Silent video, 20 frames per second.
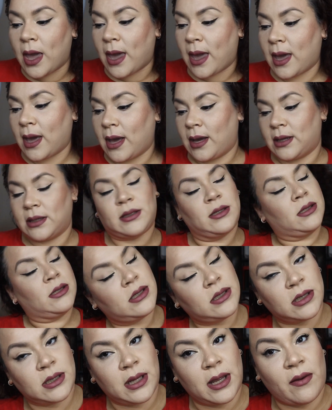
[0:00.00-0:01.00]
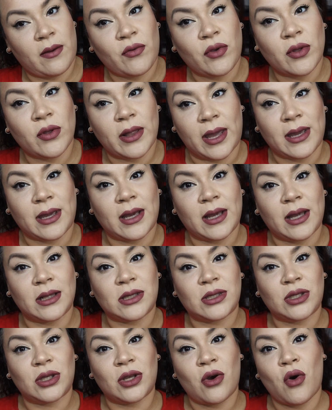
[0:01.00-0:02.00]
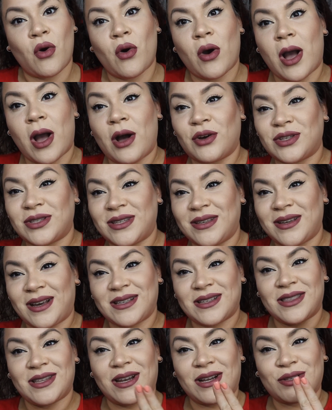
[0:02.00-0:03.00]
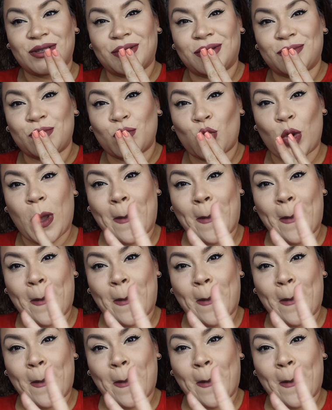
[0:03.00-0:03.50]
and if you like it. So I'll see you guys on the next one.